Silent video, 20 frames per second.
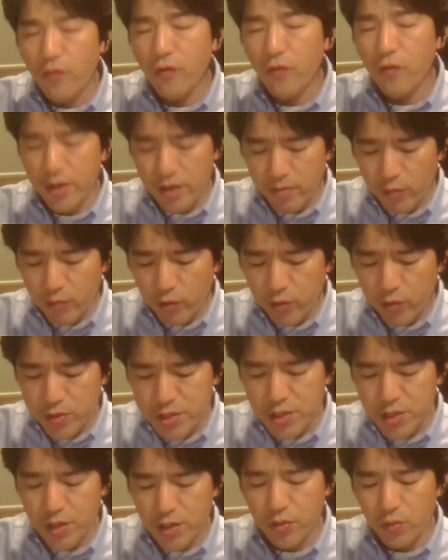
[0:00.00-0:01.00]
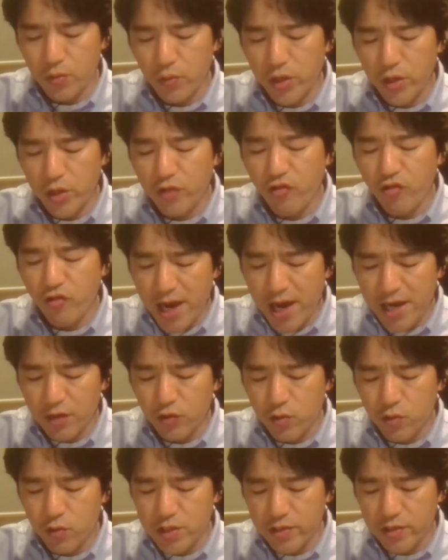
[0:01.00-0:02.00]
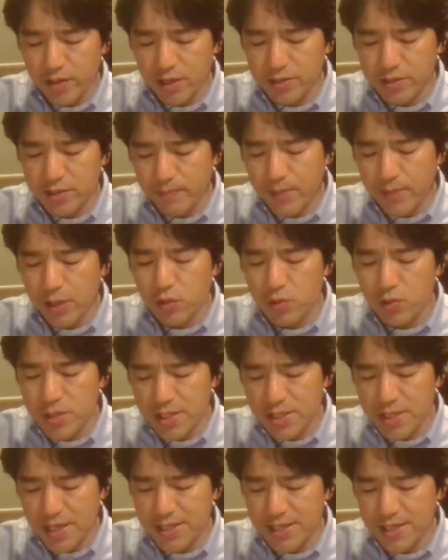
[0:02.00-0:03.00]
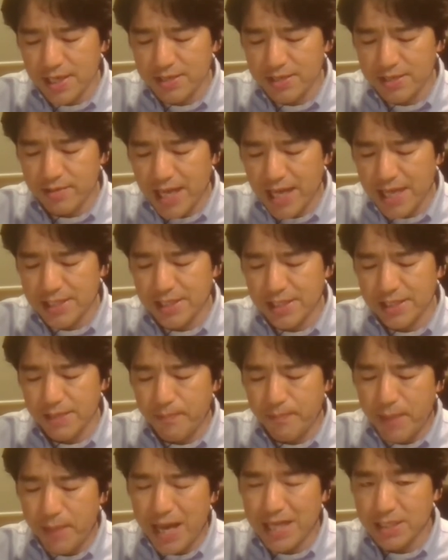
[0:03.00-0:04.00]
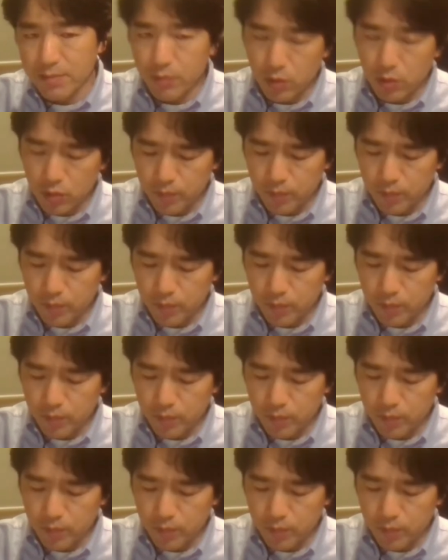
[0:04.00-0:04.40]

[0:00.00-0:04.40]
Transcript: Furthermore, so we try to select the balloon size as large as possible.